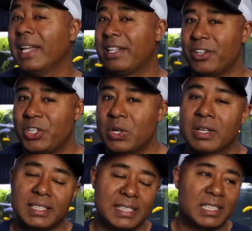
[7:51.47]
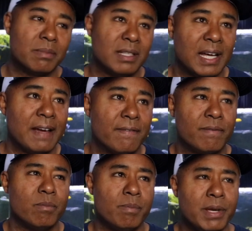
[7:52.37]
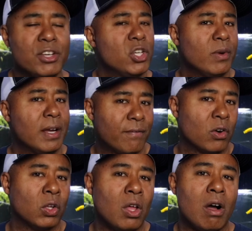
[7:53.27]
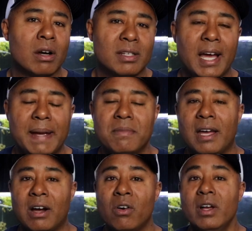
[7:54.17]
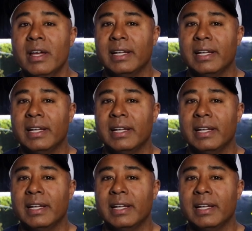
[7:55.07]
like to do, and this is something that I've been doing for a long time now,